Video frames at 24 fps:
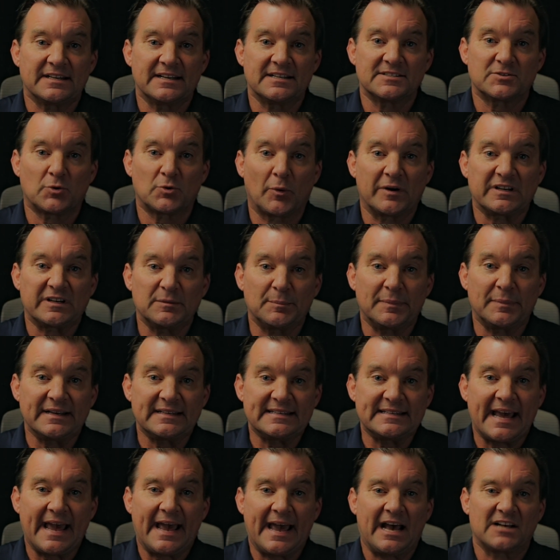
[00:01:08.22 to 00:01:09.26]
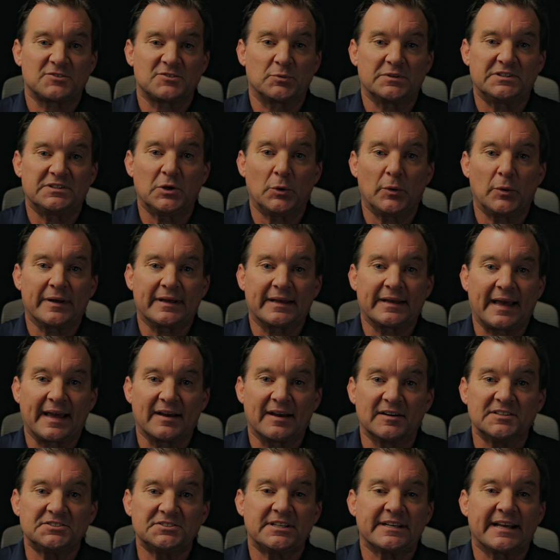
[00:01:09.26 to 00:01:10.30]
is going to be tasked with doing a
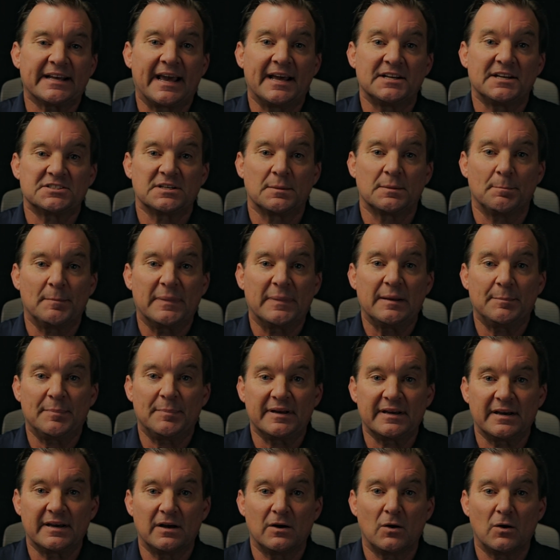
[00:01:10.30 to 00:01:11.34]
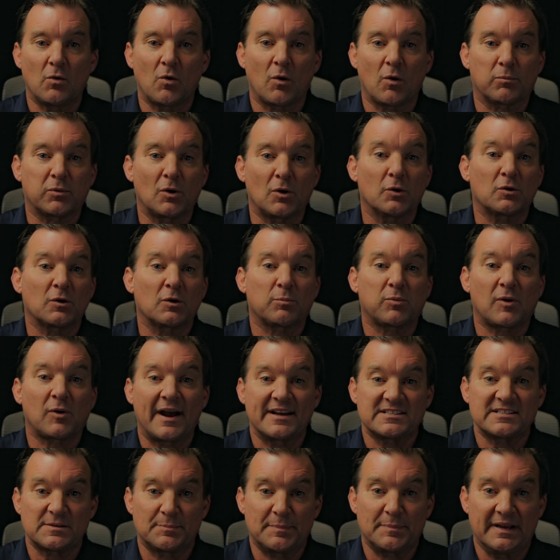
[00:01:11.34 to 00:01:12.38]
listing agent BPO or broker
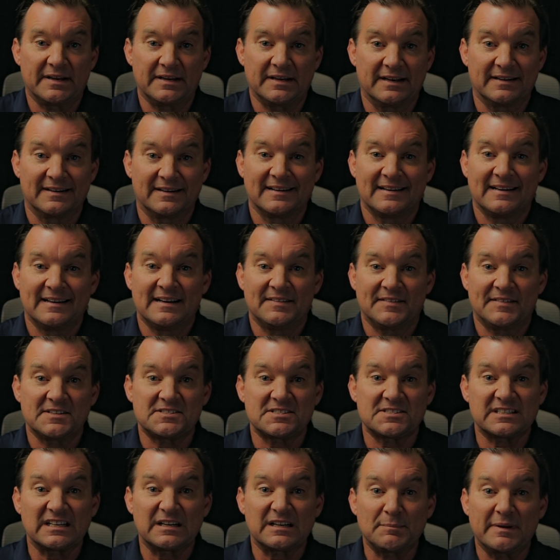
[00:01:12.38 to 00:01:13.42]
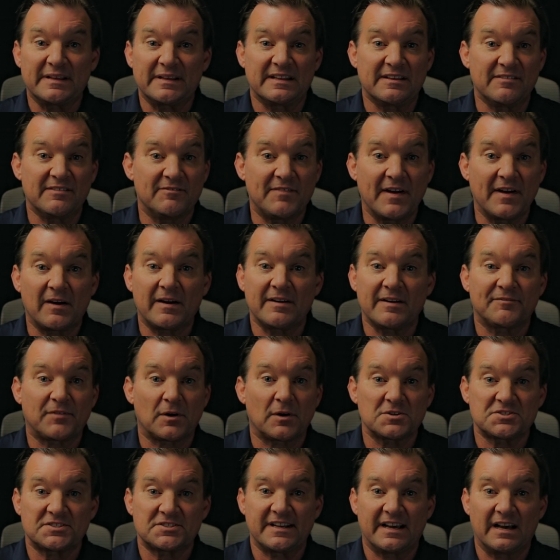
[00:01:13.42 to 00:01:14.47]
price opinion. This is going to be the very
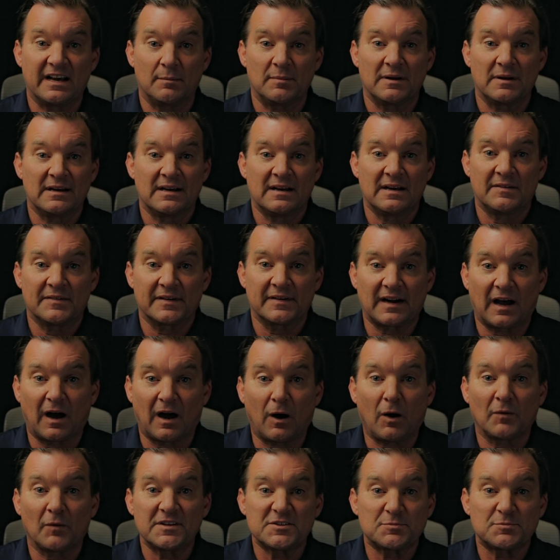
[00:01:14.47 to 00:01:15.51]
first step that all these